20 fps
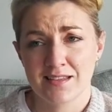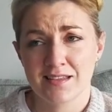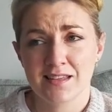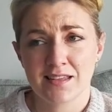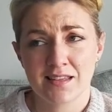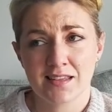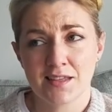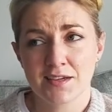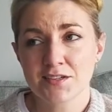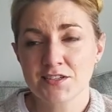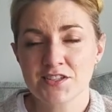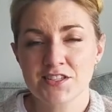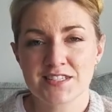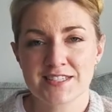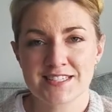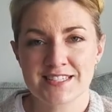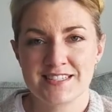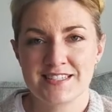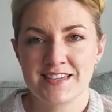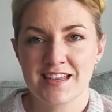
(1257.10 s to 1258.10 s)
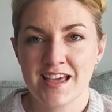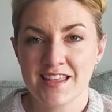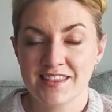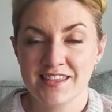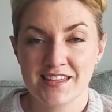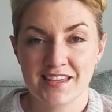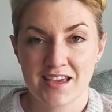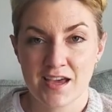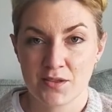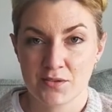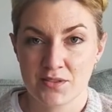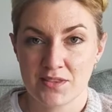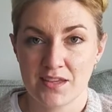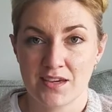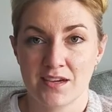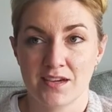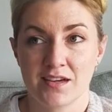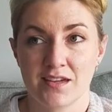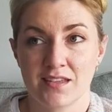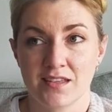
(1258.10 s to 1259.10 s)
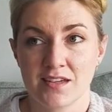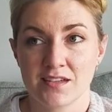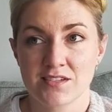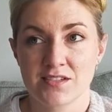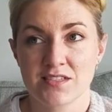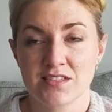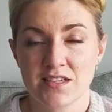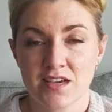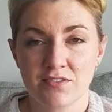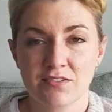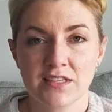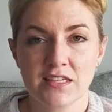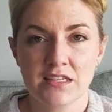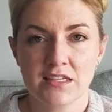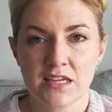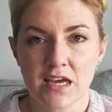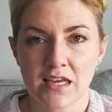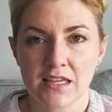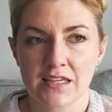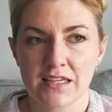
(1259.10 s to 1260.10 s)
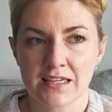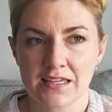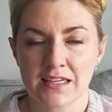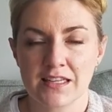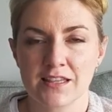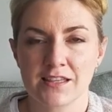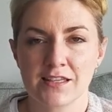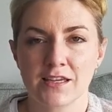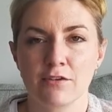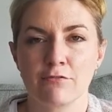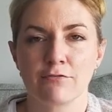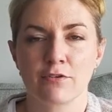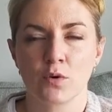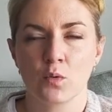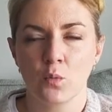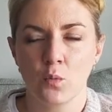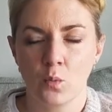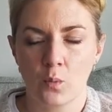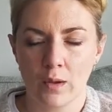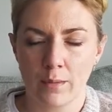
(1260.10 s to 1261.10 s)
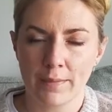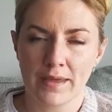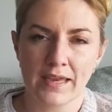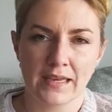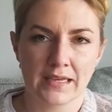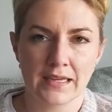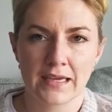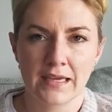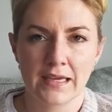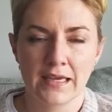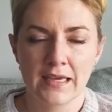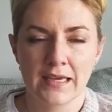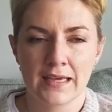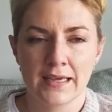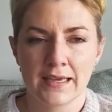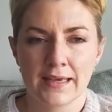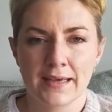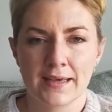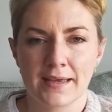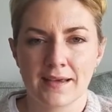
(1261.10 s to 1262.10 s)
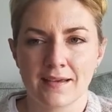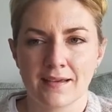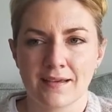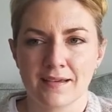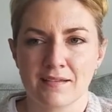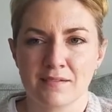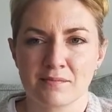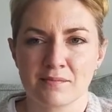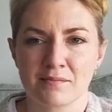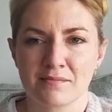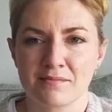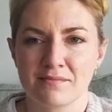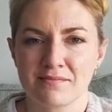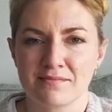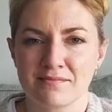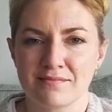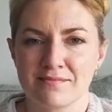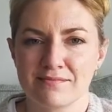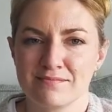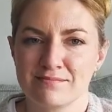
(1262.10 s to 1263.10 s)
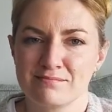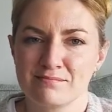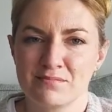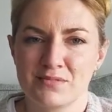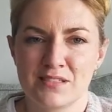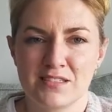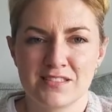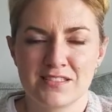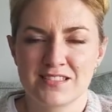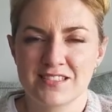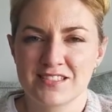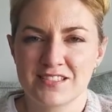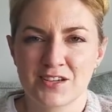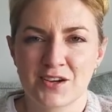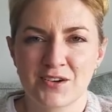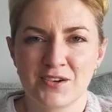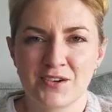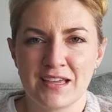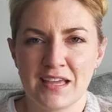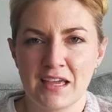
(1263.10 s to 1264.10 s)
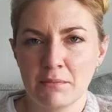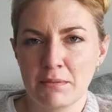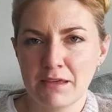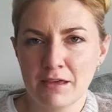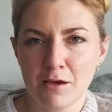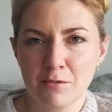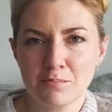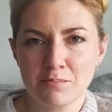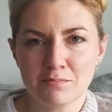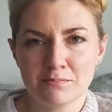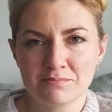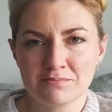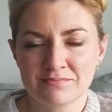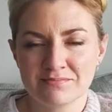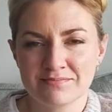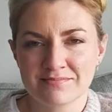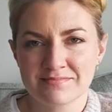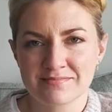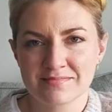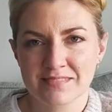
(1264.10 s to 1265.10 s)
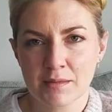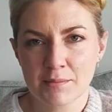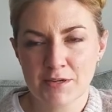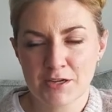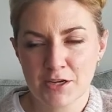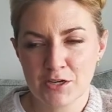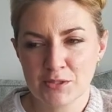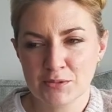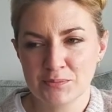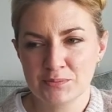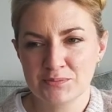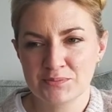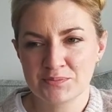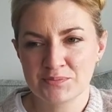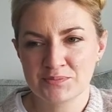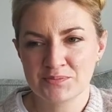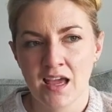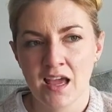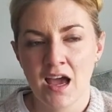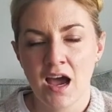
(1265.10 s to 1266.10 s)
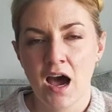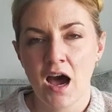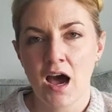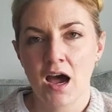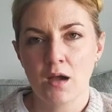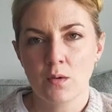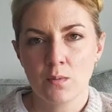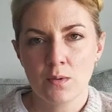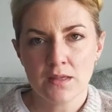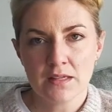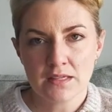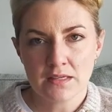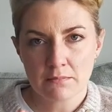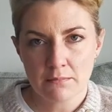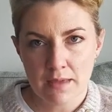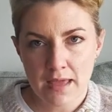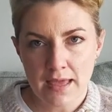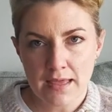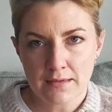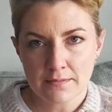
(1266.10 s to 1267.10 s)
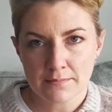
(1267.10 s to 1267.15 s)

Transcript: there's just nothing out there, and there's definitely not anything for women. Um, so me up, let me know. I will admit,